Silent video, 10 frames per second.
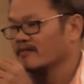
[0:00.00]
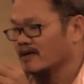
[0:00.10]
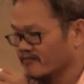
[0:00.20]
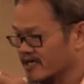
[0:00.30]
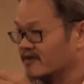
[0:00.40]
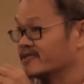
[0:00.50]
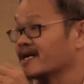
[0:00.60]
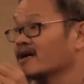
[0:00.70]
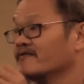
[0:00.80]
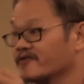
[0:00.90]
My name is
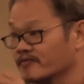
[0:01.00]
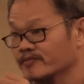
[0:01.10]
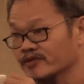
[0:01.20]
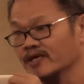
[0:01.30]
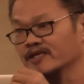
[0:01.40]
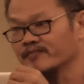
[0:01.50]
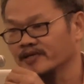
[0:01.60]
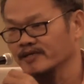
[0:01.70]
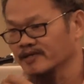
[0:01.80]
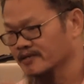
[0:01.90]
Han from
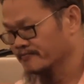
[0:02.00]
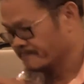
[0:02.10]
UNDP.